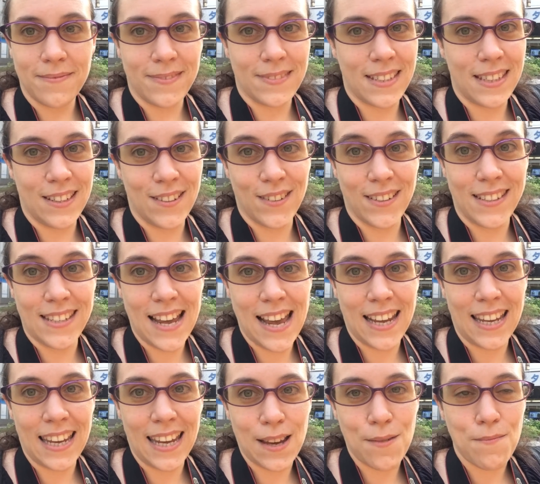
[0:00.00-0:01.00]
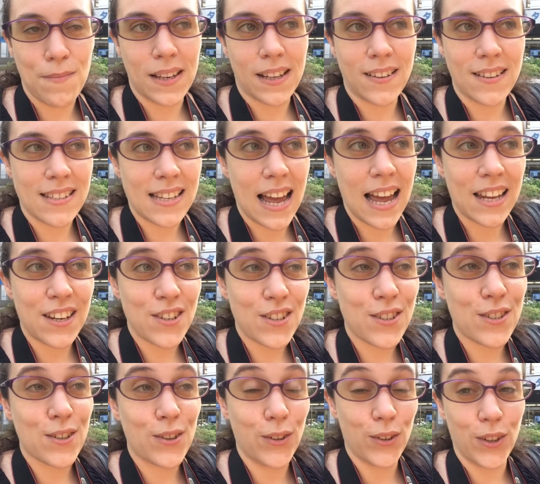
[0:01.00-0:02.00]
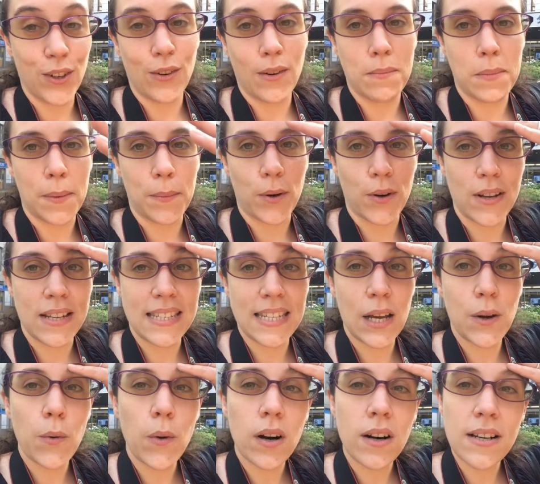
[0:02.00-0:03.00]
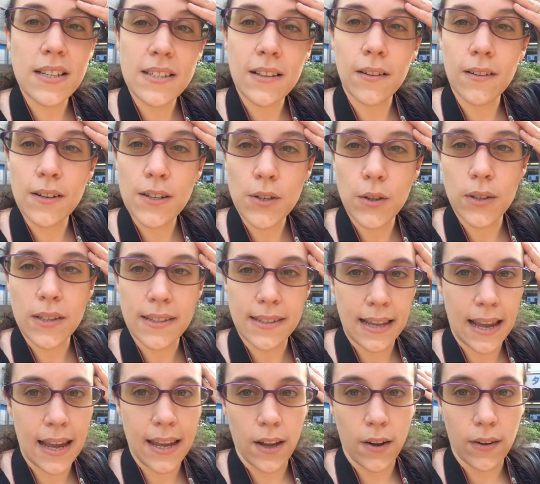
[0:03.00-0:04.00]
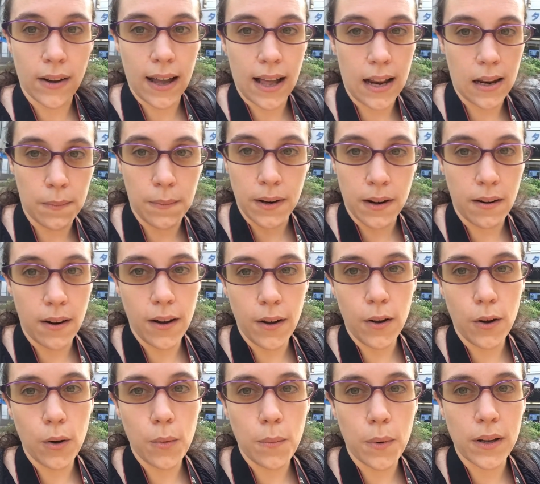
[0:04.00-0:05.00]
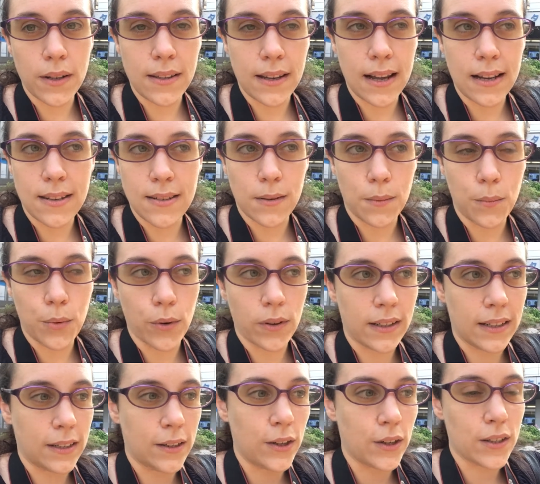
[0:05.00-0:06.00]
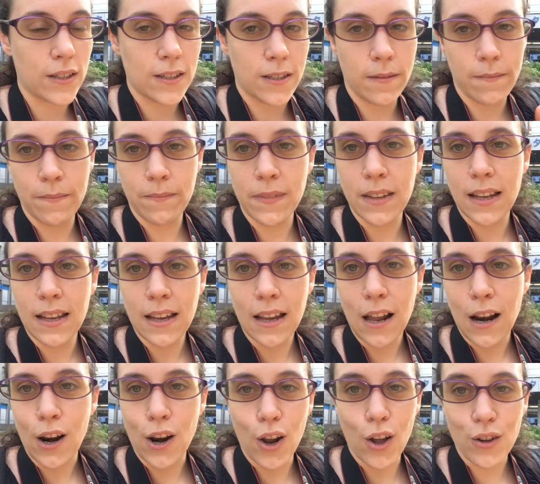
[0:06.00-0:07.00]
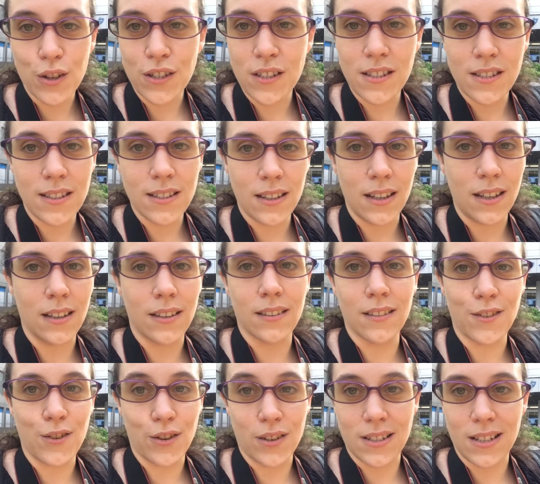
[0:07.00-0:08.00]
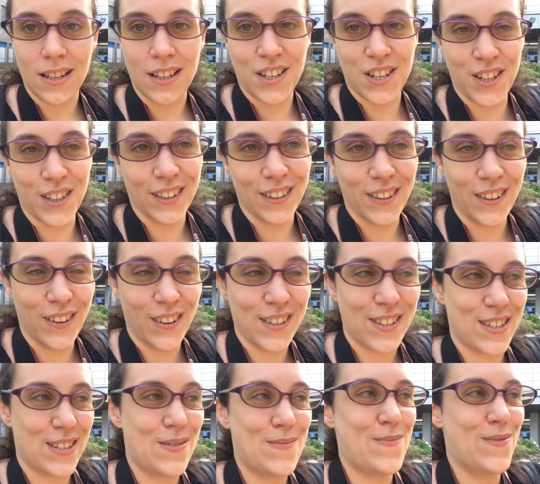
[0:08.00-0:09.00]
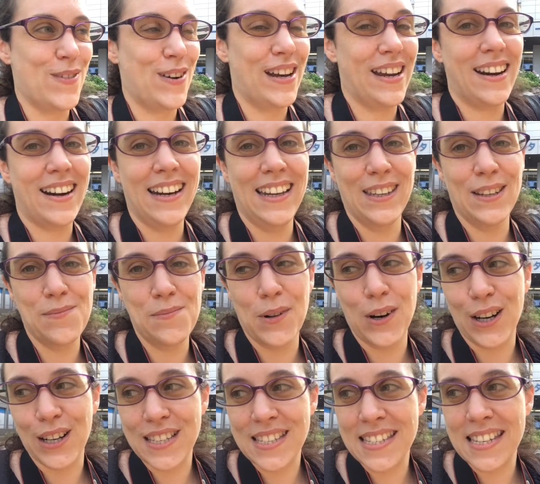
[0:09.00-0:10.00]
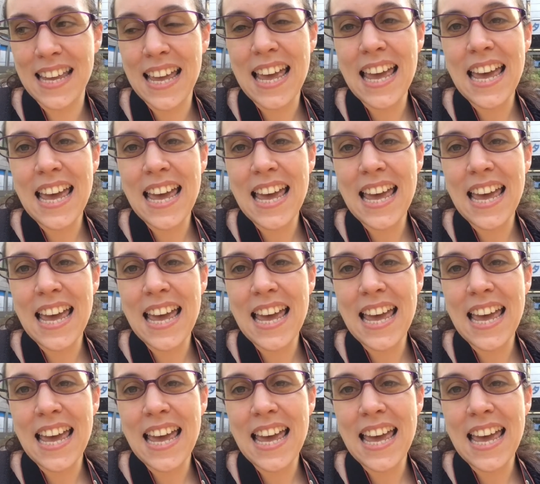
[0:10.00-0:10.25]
didn't take him because I just couldn't remember. There was also Taeyang Albireu, but at some point it got lost in translation or somewhere in the box.